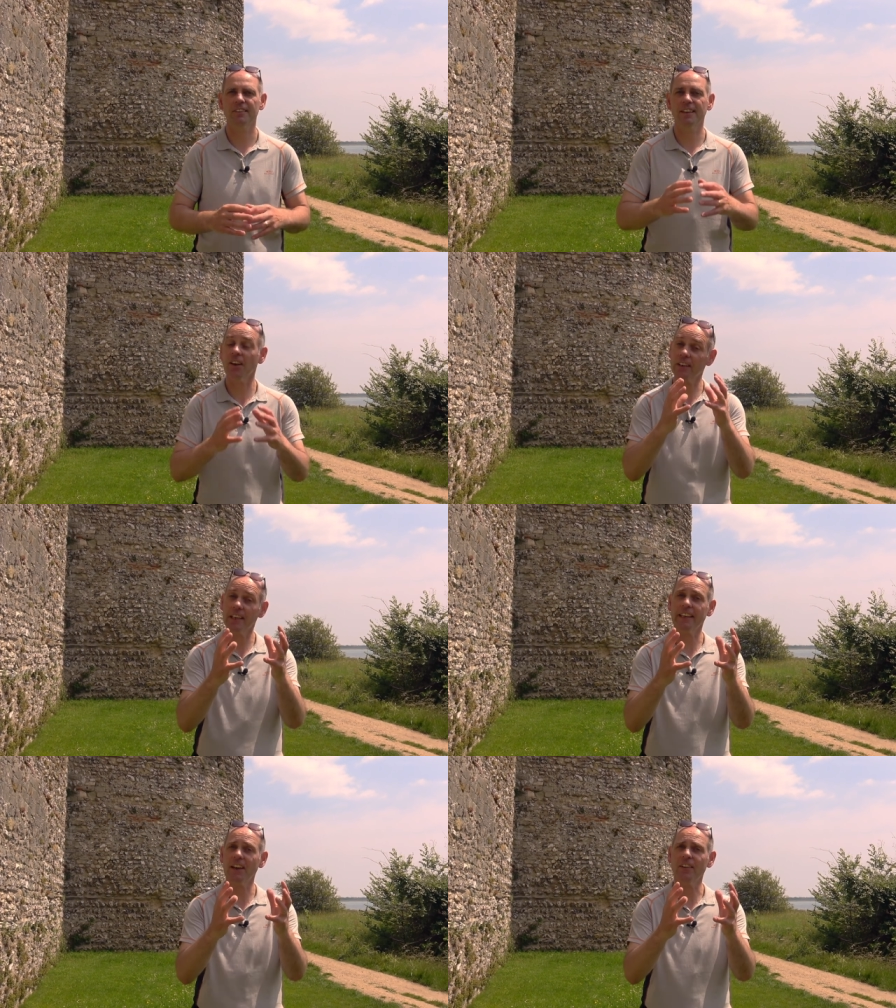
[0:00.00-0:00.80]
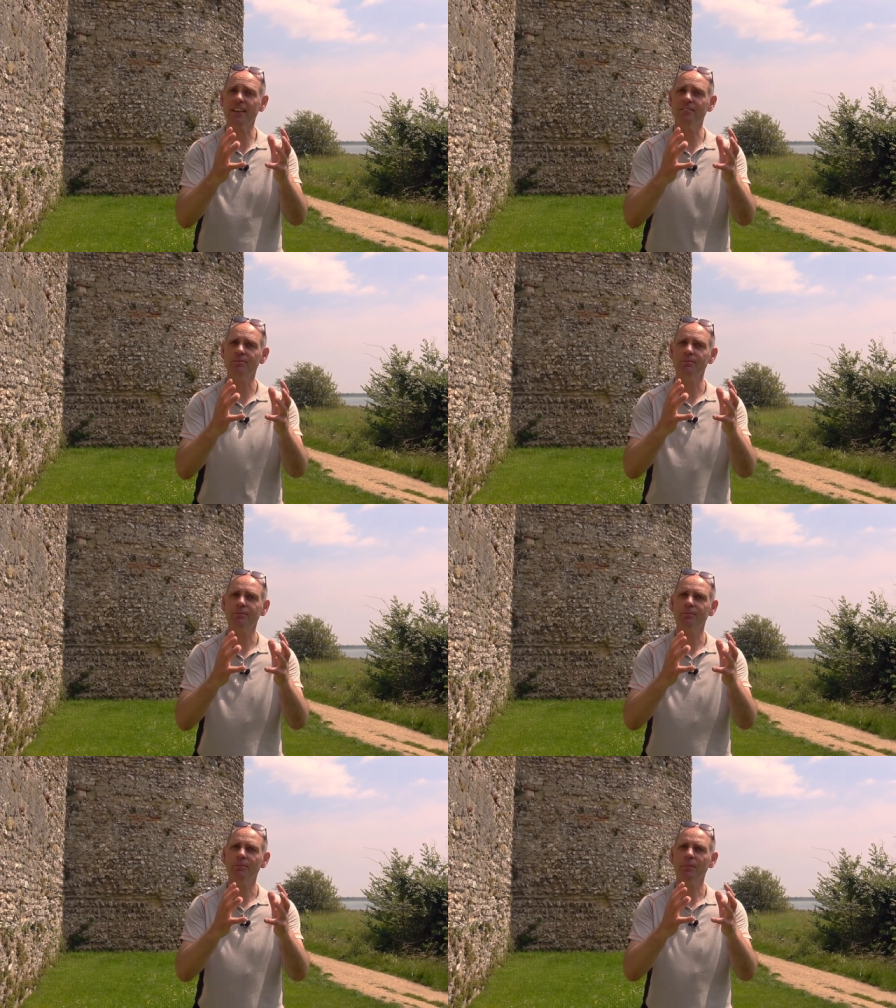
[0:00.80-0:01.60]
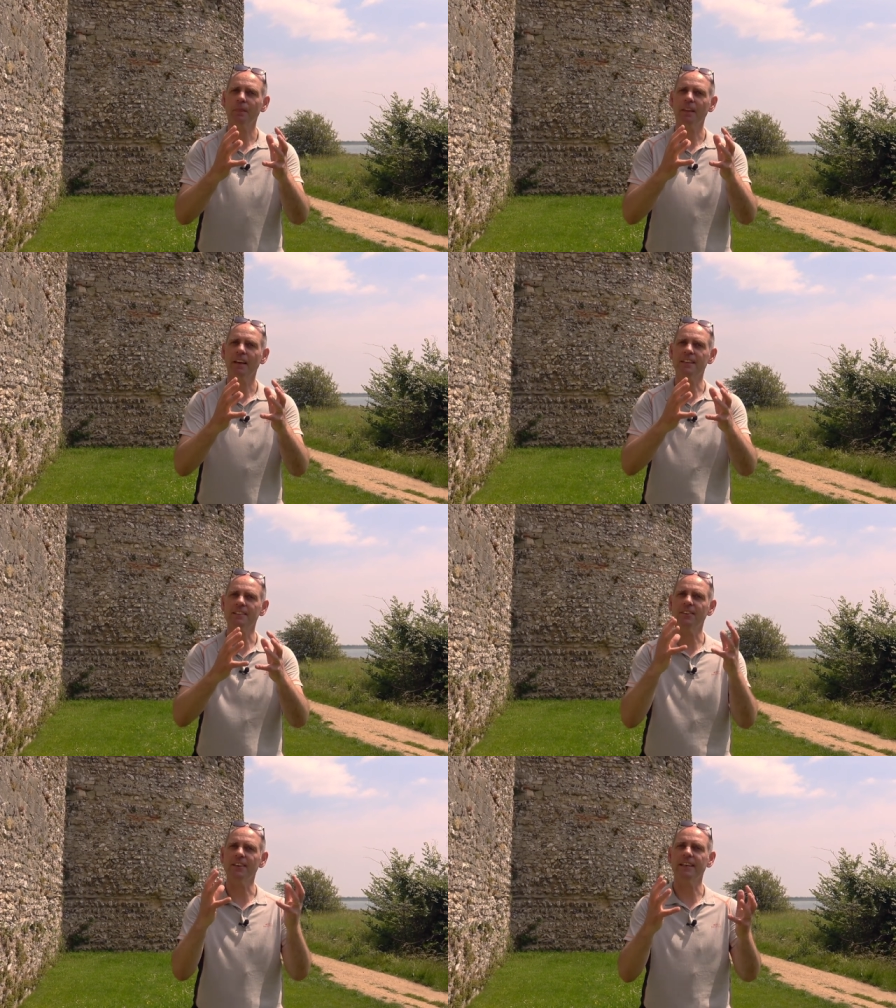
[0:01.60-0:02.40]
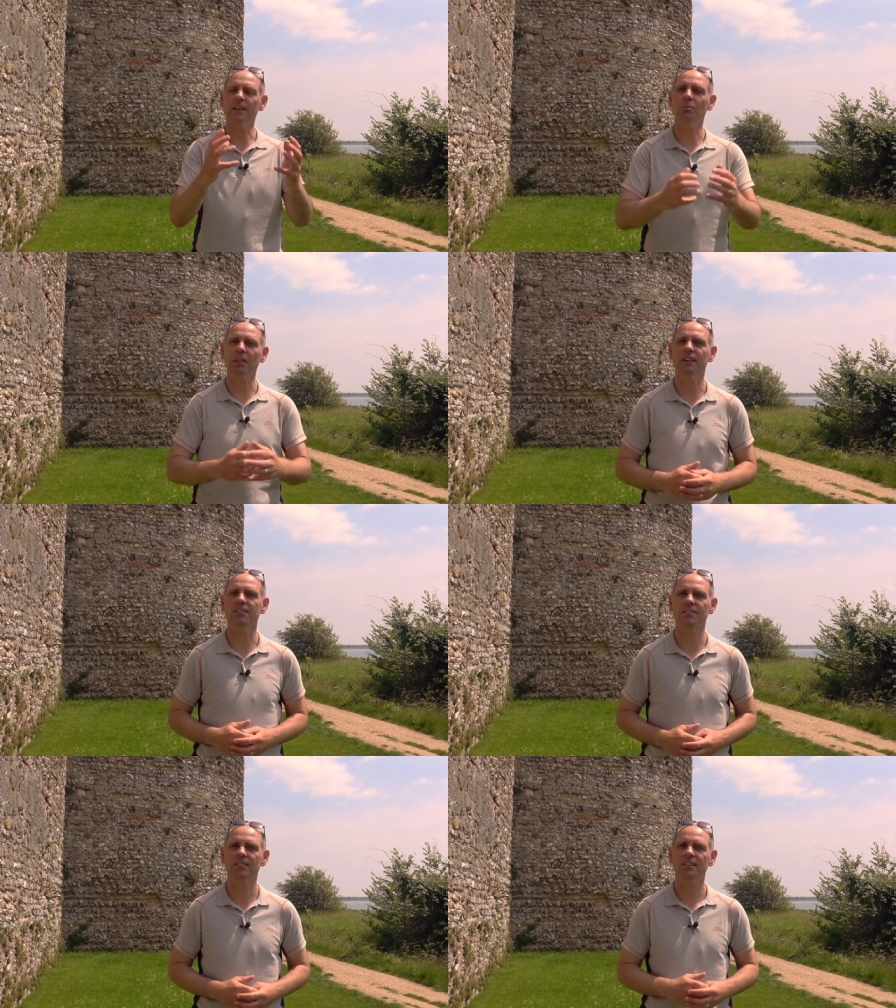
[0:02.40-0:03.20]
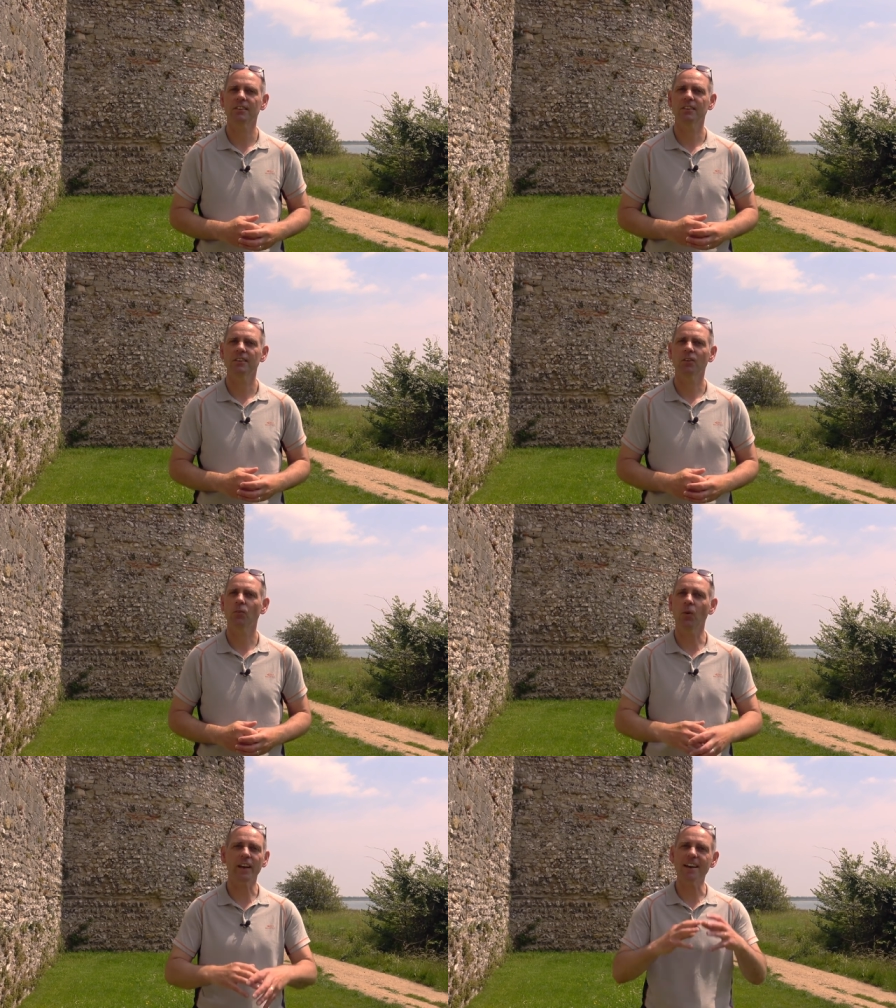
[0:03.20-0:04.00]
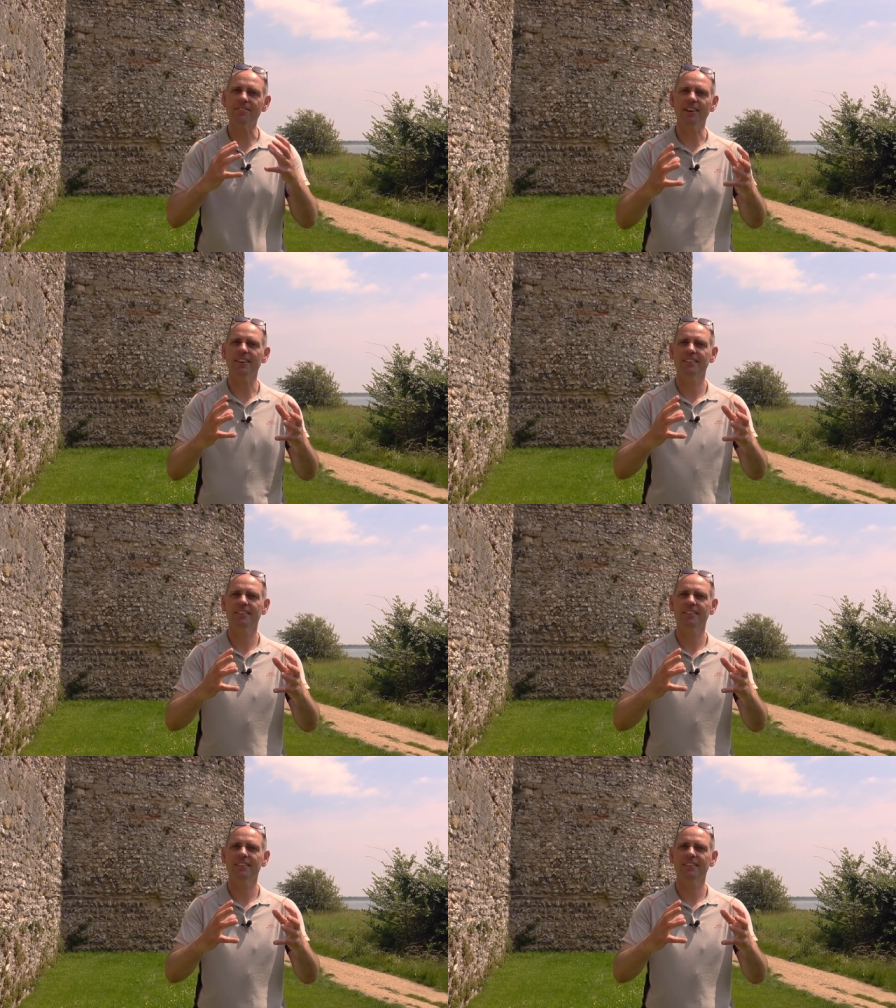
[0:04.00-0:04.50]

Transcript: And I'll keep going until He completes whatever